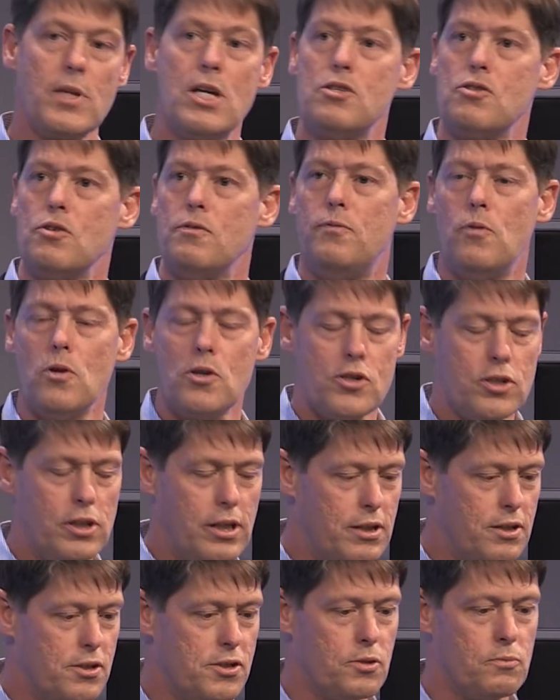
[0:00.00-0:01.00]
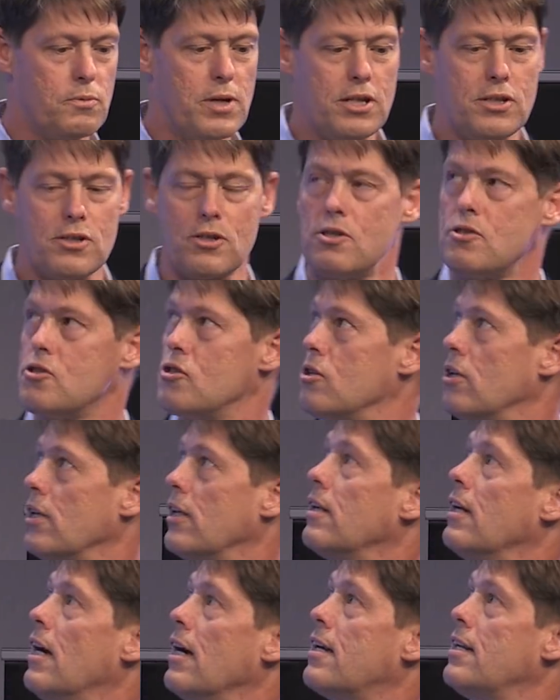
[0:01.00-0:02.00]
So fortunately, there's
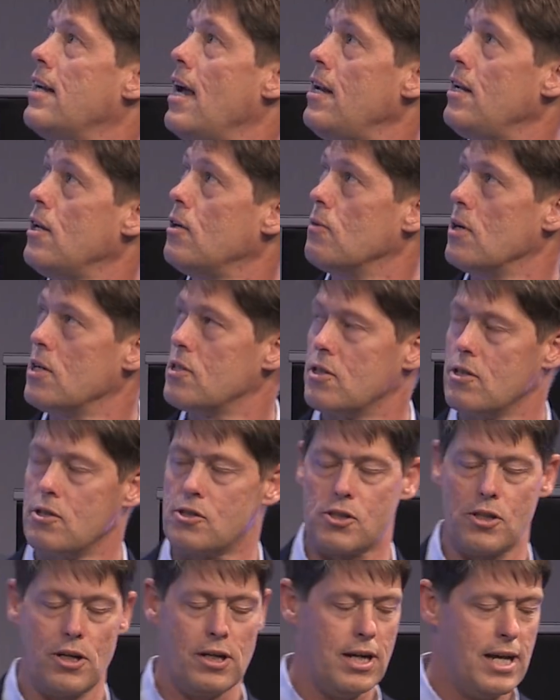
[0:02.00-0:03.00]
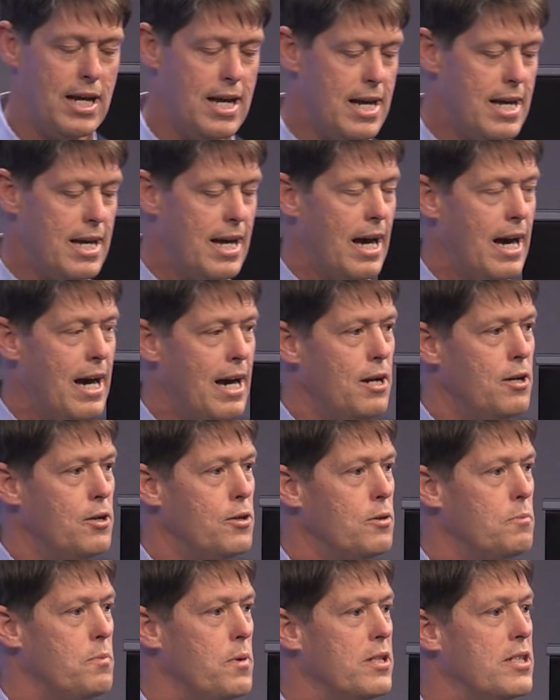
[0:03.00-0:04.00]
a Canadian researcher,
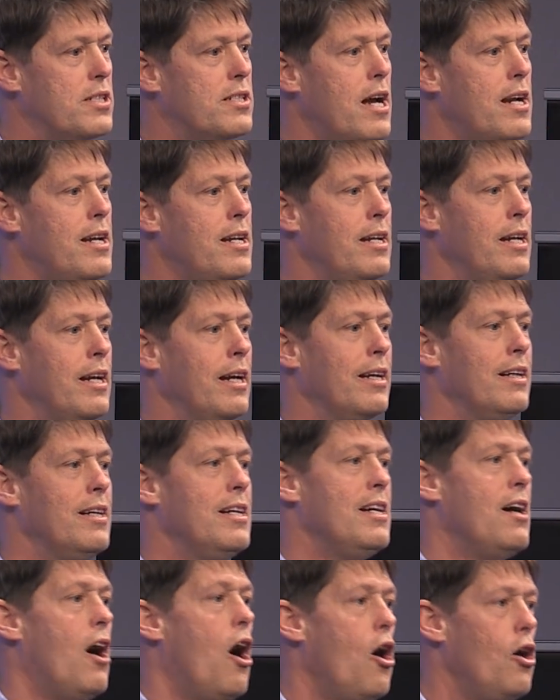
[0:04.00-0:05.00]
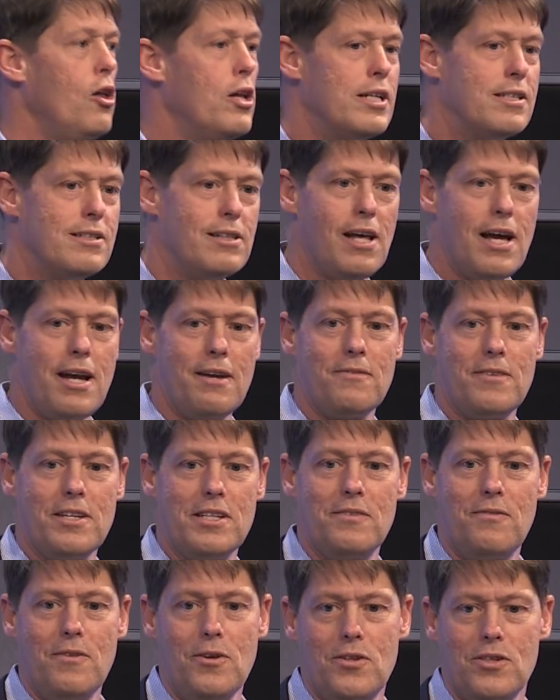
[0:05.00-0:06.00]
who's been studying all his life
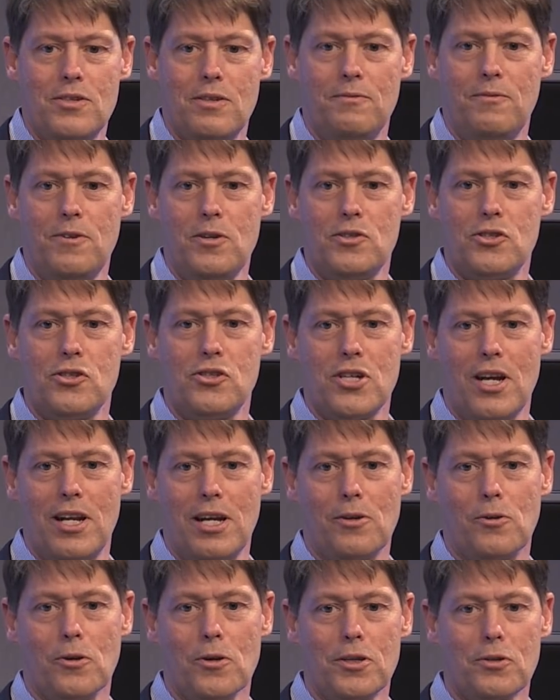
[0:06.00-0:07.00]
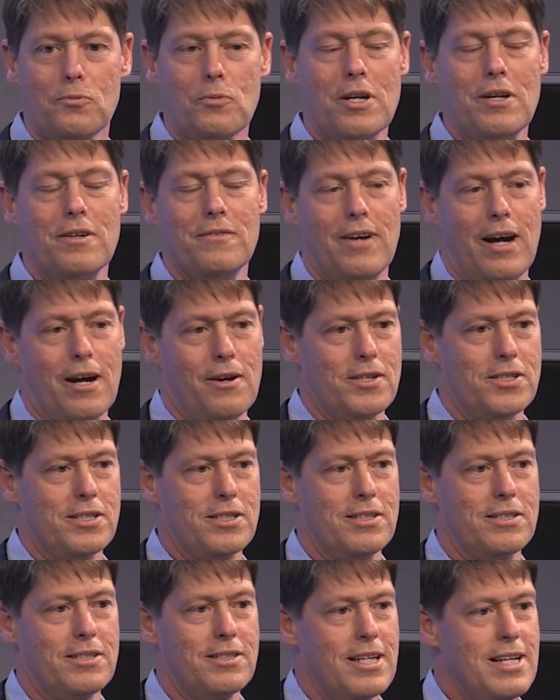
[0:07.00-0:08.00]
these fusogenic
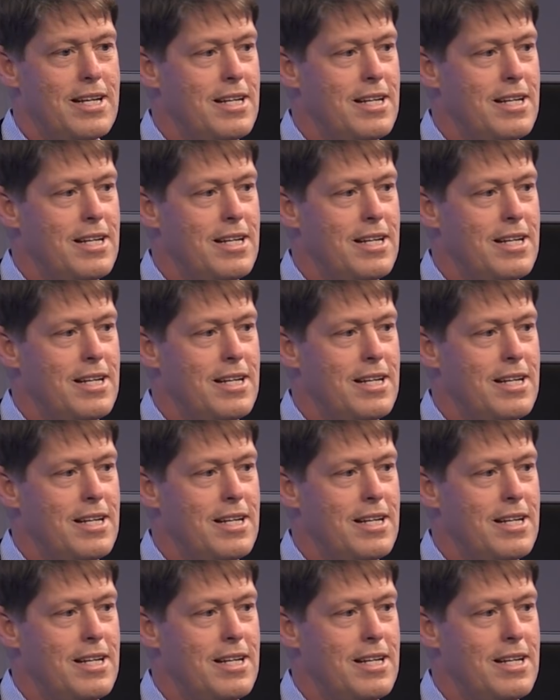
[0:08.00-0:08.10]
orthoreoviruses.